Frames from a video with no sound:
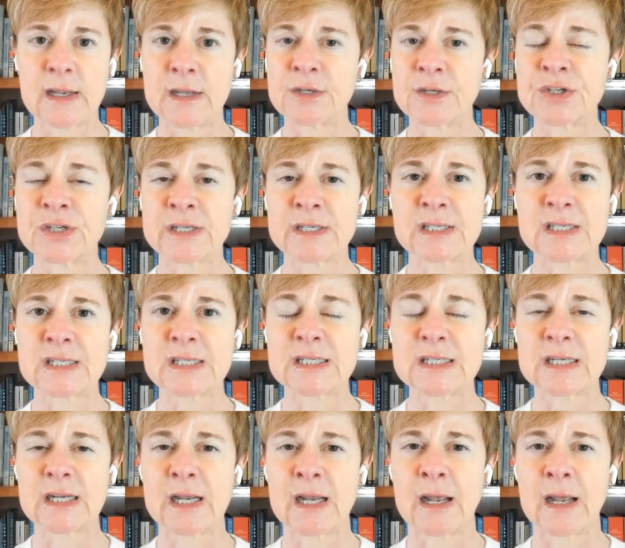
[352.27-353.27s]

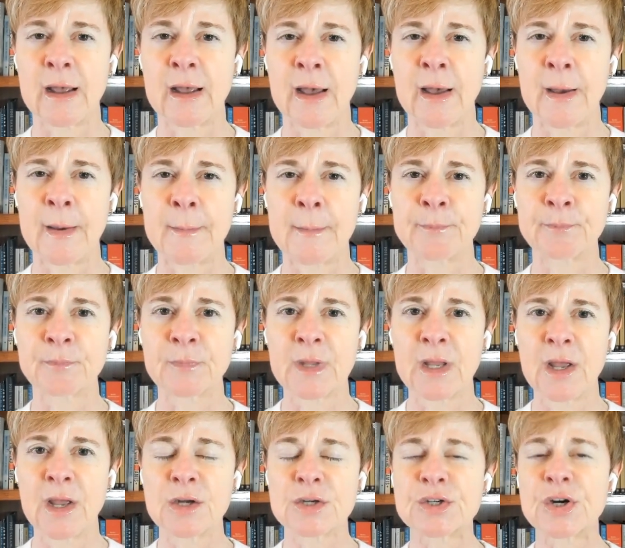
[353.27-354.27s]
Just
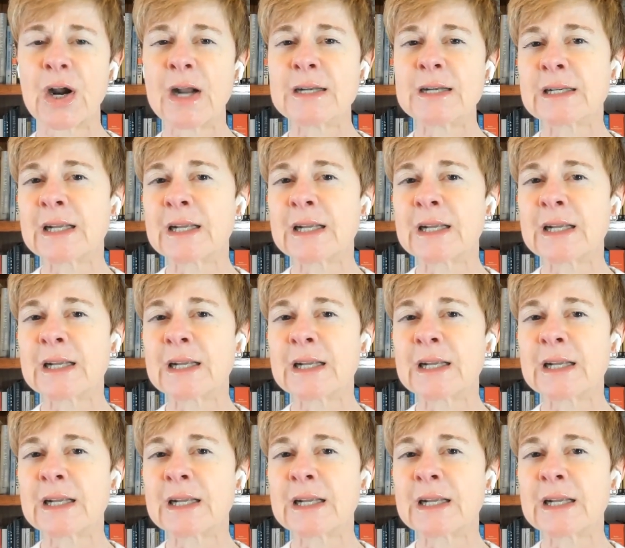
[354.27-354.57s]
trying